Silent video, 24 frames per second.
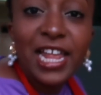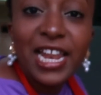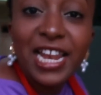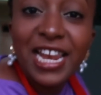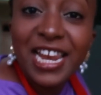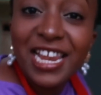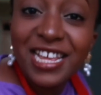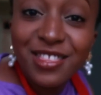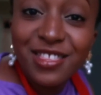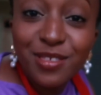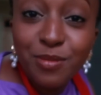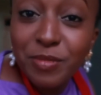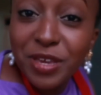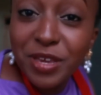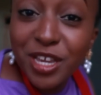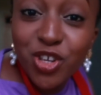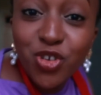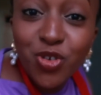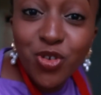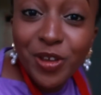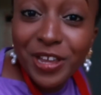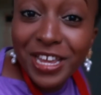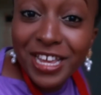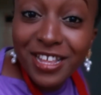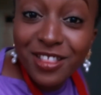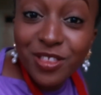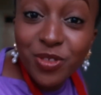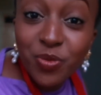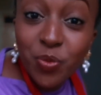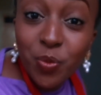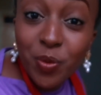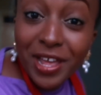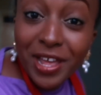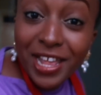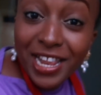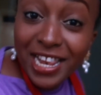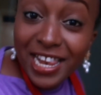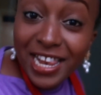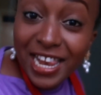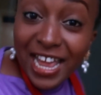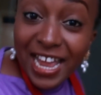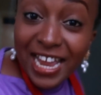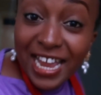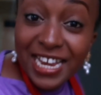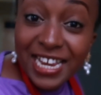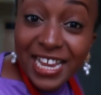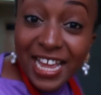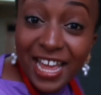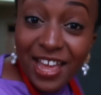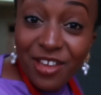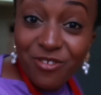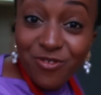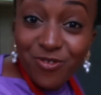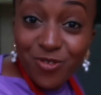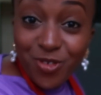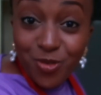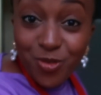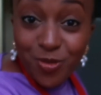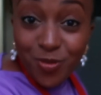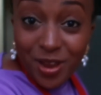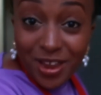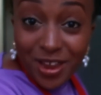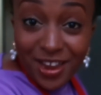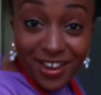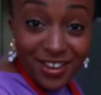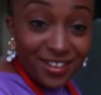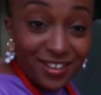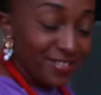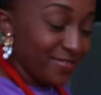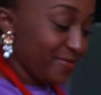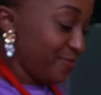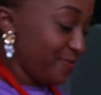Let's make sure it's well lined everywhere.